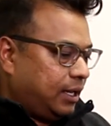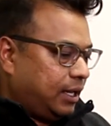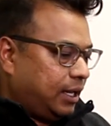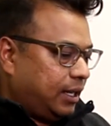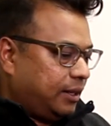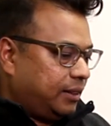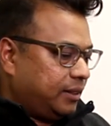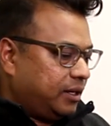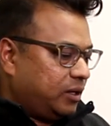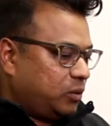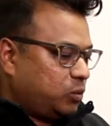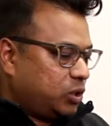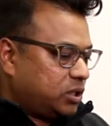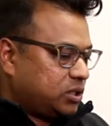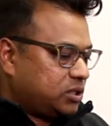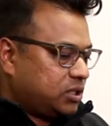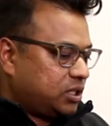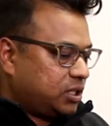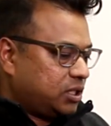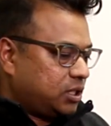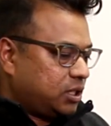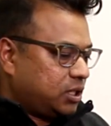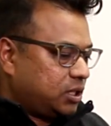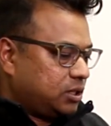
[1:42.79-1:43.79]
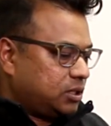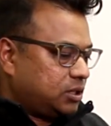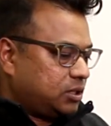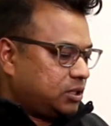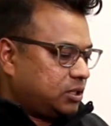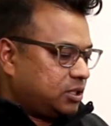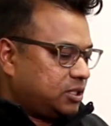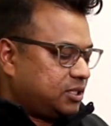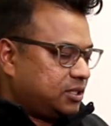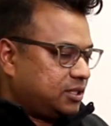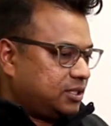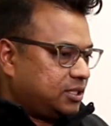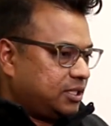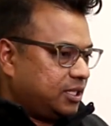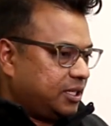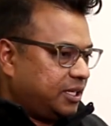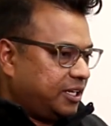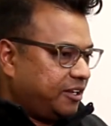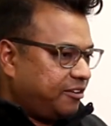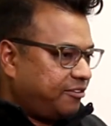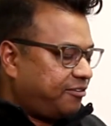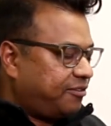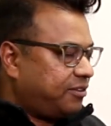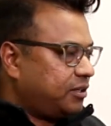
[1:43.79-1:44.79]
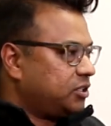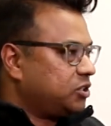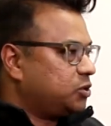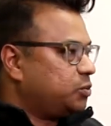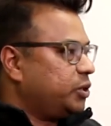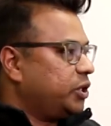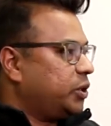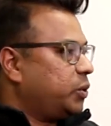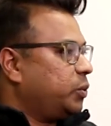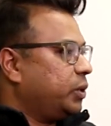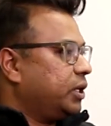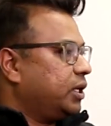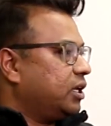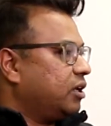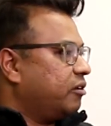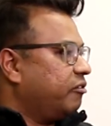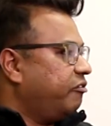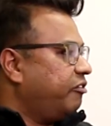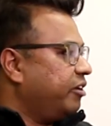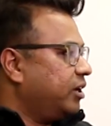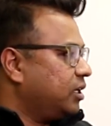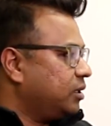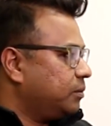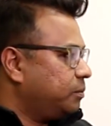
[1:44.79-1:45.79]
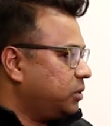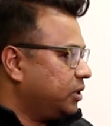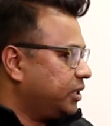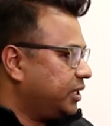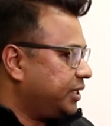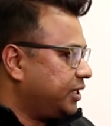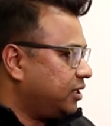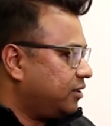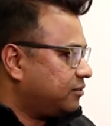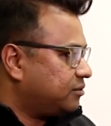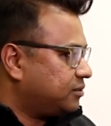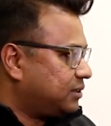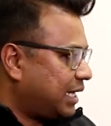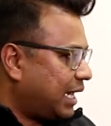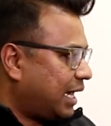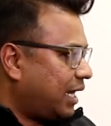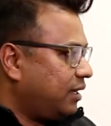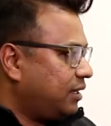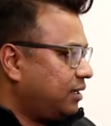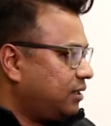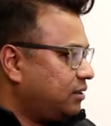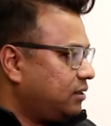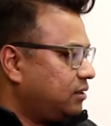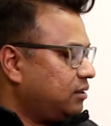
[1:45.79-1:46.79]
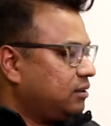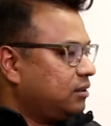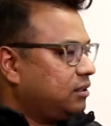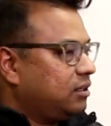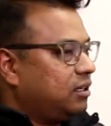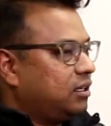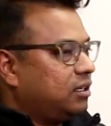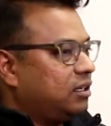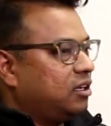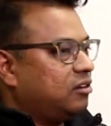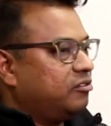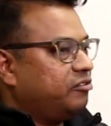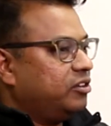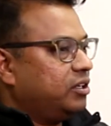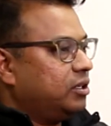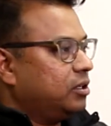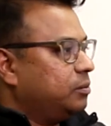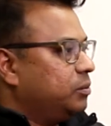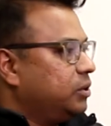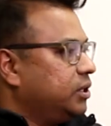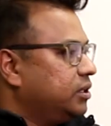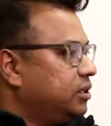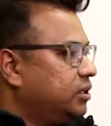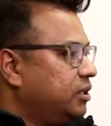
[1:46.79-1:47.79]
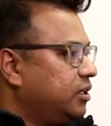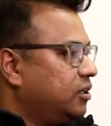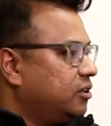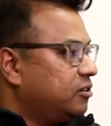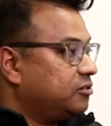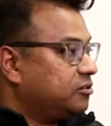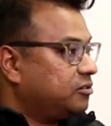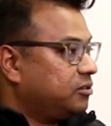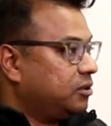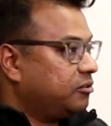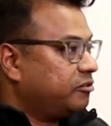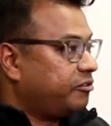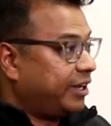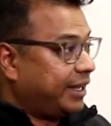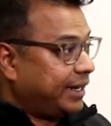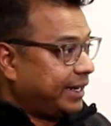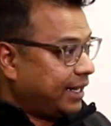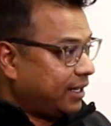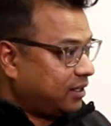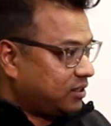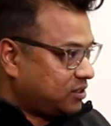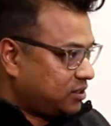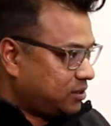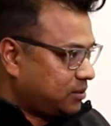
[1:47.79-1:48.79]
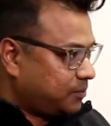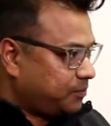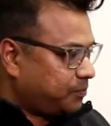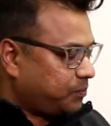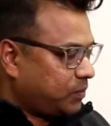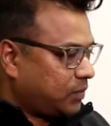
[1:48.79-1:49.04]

and there was a the, the difference between availability of talent and availability of finance.